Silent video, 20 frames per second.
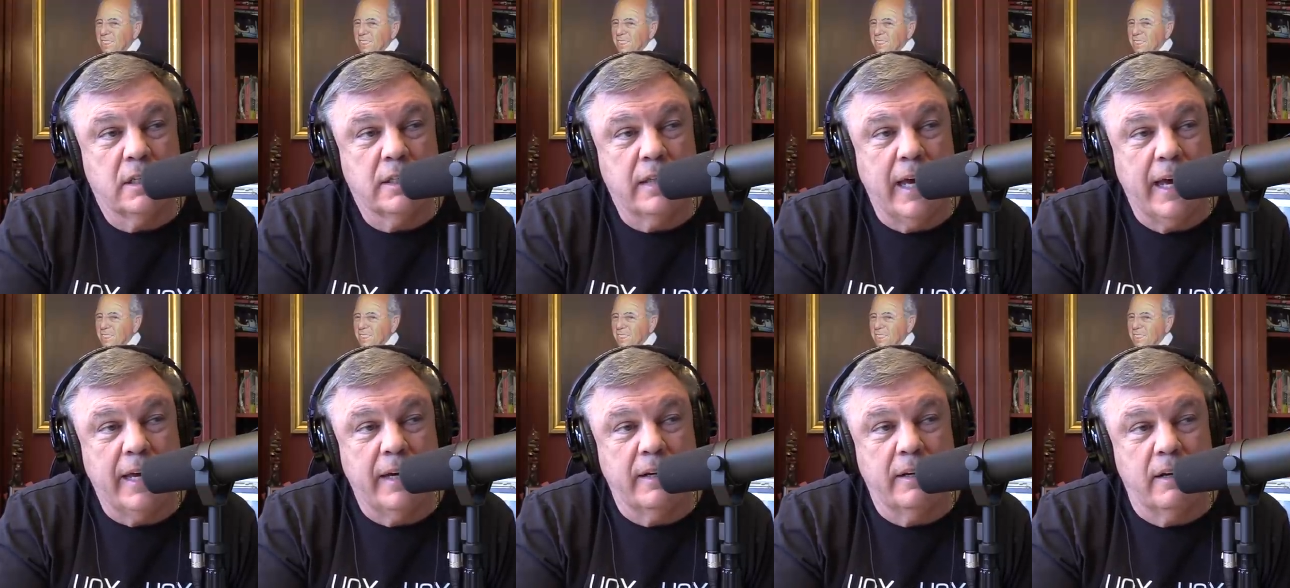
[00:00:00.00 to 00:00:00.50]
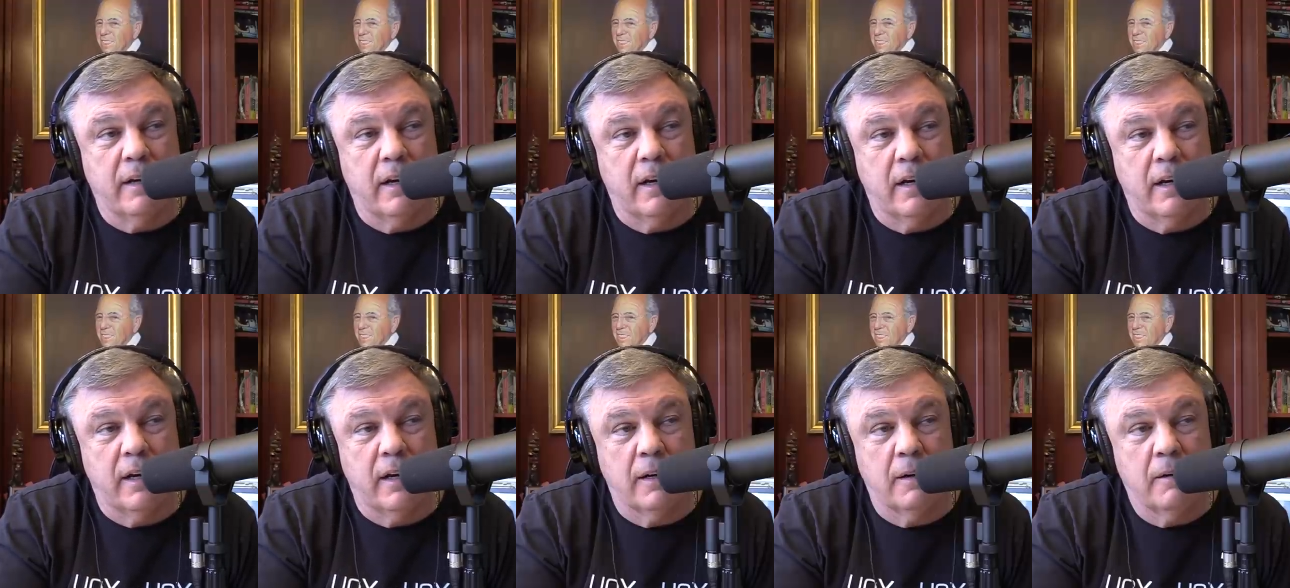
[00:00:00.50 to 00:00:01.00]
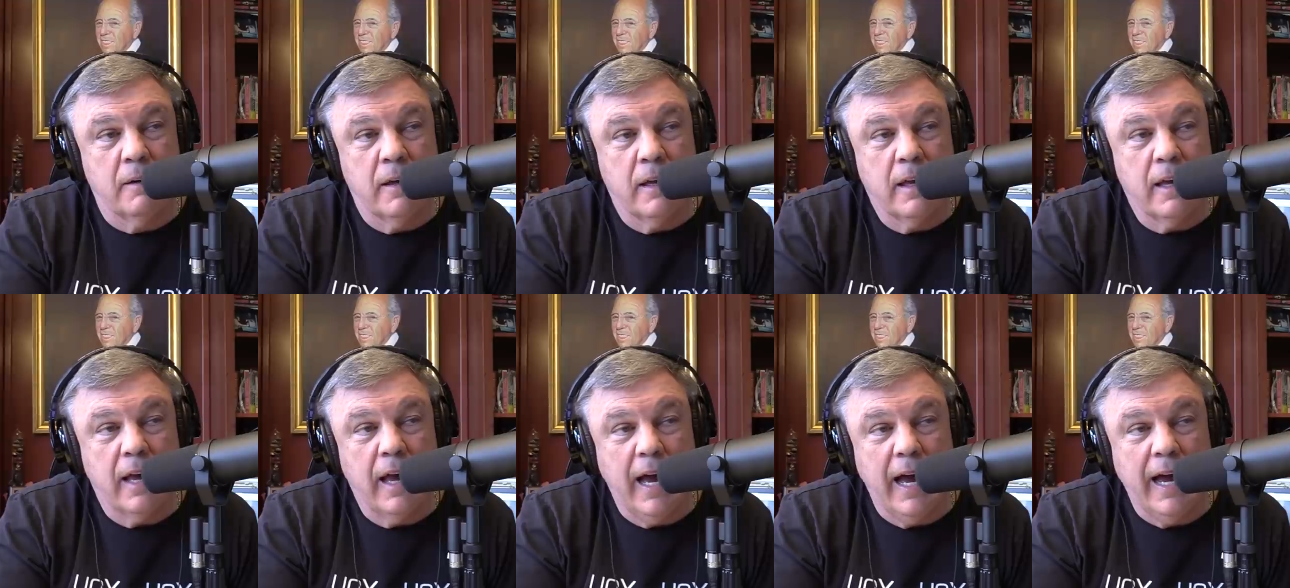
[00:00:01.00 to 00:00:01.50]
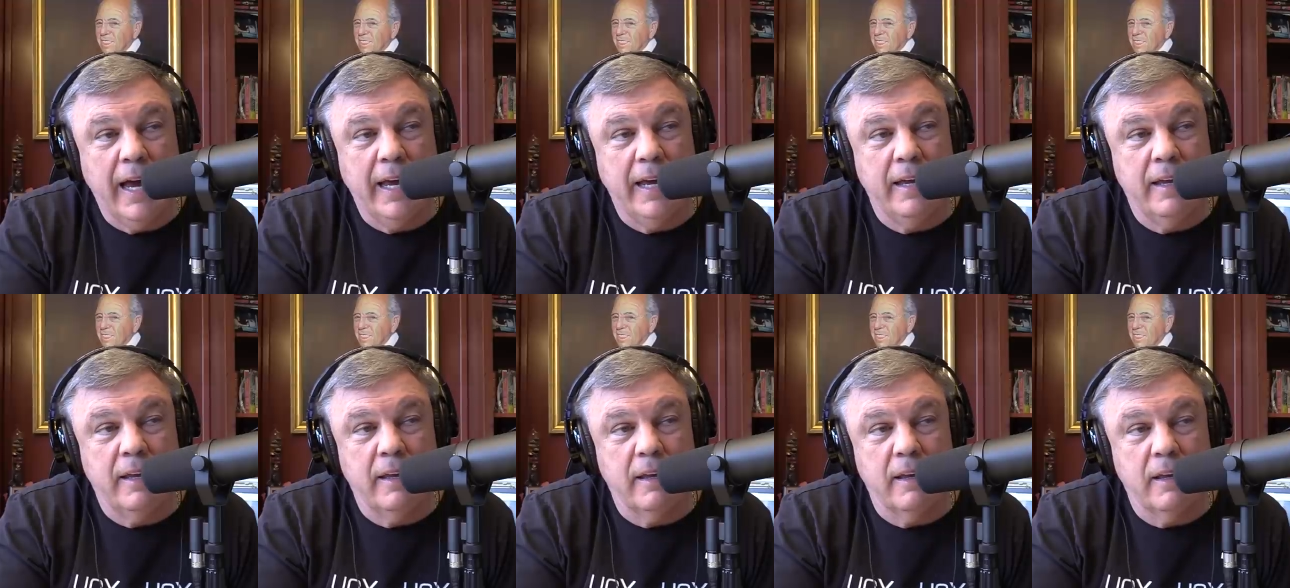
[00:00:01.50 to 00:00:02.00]
Speaker 1: that uh,
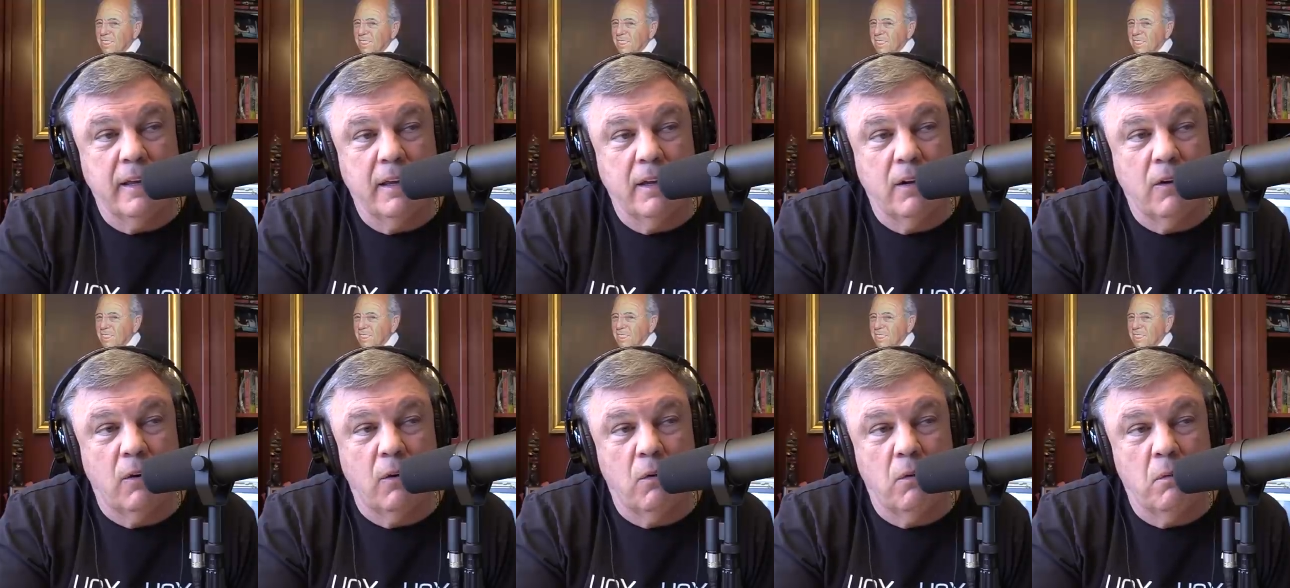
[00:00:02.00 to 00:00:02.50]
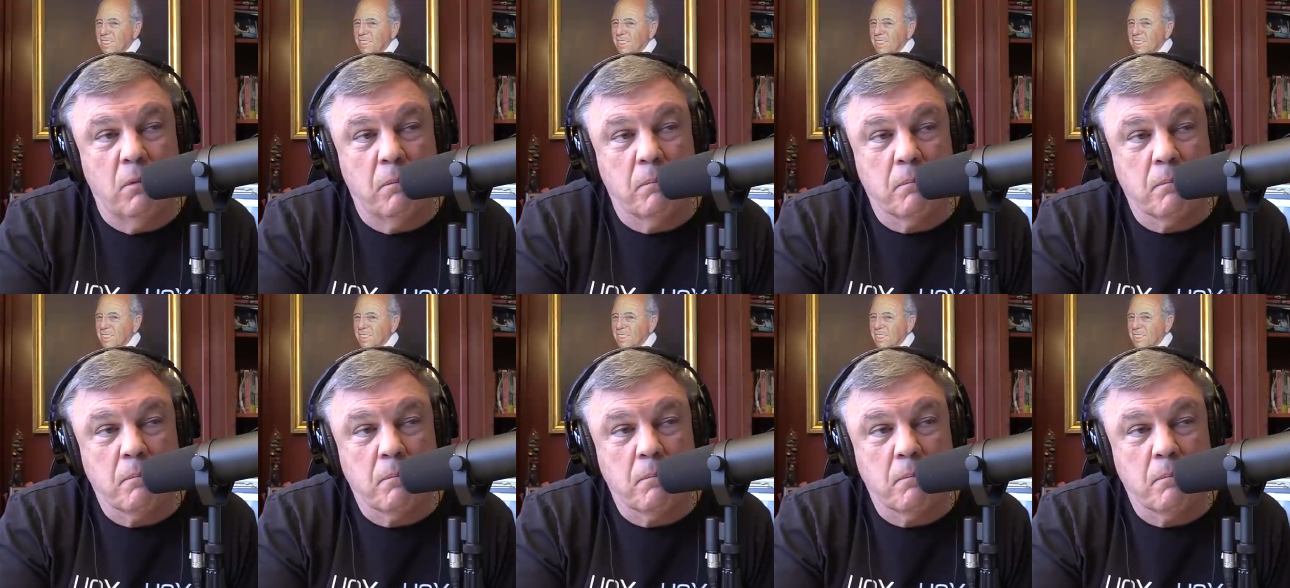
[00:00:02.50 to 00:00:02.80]
I you know